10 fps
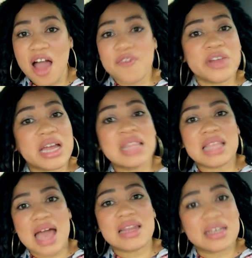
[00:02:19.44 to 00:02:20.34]
offering a
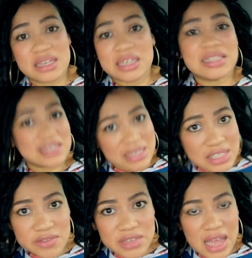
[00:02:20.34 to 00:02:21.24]
lot of good
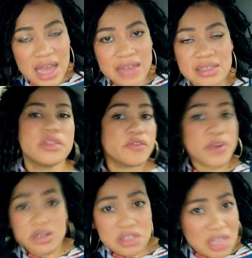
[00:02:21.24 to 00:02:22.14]
incentives, guys. The
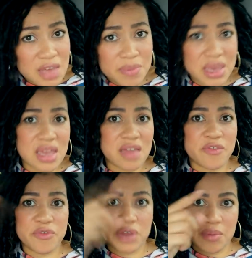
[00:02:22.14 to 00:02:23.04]
first thing being
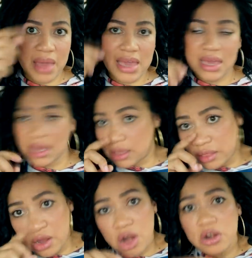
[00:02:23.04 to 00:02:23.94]
free banking.
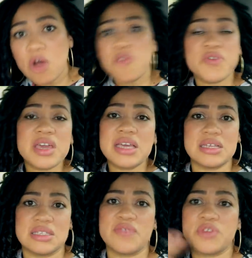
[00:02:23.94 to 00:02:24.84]
There are no
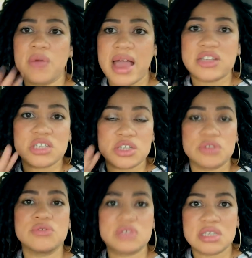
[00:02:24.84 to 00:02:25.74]
fees if you actually
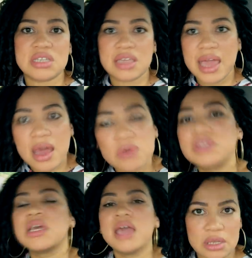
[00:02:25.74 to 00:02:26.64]
use this
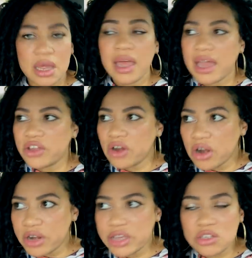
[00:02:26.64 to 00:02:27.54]
account, and your
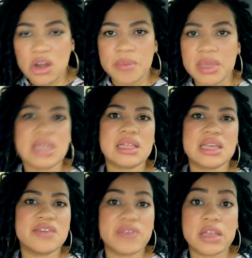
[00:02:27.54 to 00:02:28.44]
earnings are
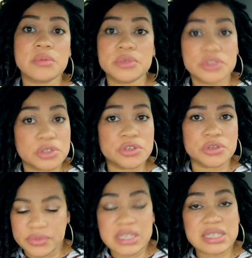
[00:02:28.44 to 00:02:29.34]
immediately available to
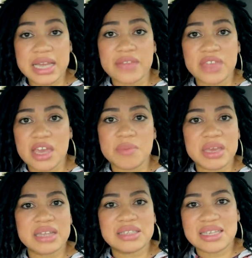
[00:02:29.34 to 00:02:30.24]
you. The second thing
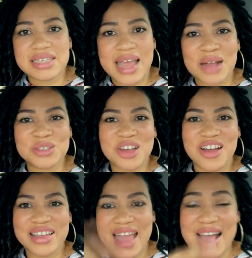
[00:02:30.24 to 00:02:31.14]
being discounts
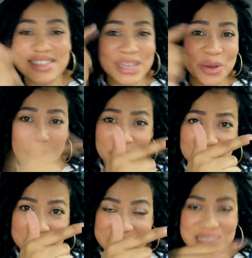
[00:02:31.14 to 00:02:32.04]
on gas and
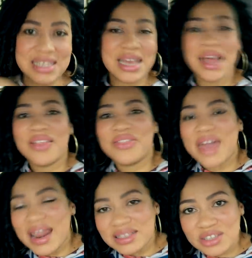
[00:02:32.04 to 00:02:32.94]
groceries.
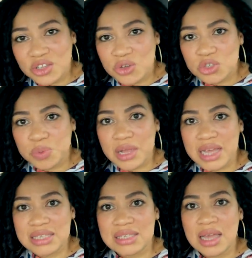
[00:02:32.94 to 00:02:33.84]
That is a huge
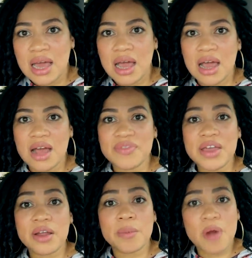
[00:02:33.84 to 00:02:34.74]
plus.
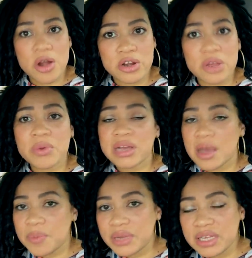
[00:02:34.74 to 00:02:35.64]
They are partnering with
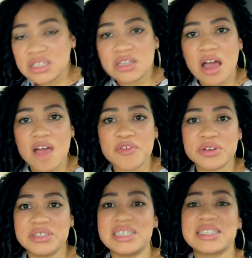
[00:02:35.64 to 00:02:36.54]
companies to offer
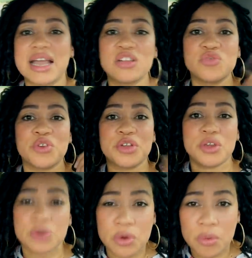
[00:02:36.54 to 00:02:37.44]
discounts for
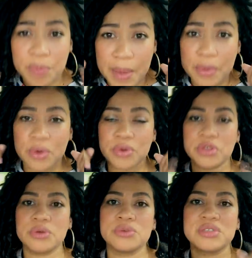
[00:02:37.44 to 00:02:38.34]
you, people who
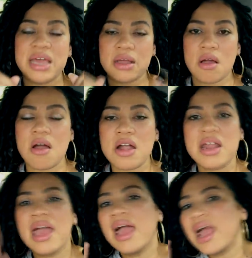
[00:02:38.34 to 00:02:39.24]
use that card.
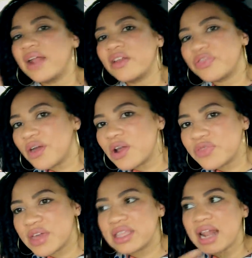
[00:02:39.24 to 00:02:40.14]
And the third
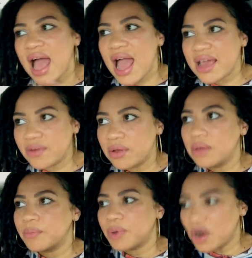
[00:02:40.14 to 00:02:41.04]
thing that I
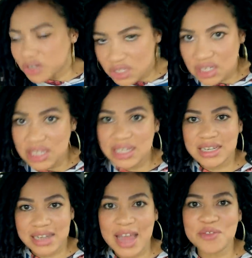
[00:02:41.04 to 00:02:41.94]
personally
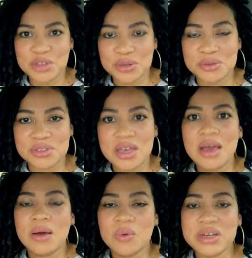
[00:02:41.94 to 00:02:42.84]
could have used
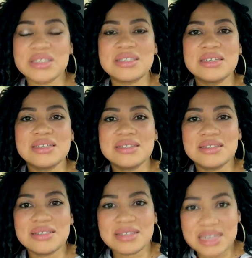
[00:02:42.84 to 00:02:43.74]
was
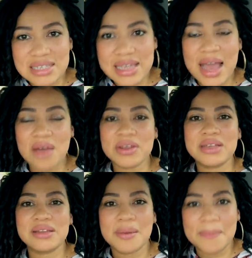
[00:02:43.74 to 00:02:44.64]

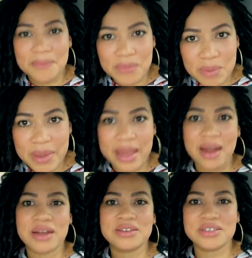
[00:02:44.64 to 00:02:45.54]
discounted repair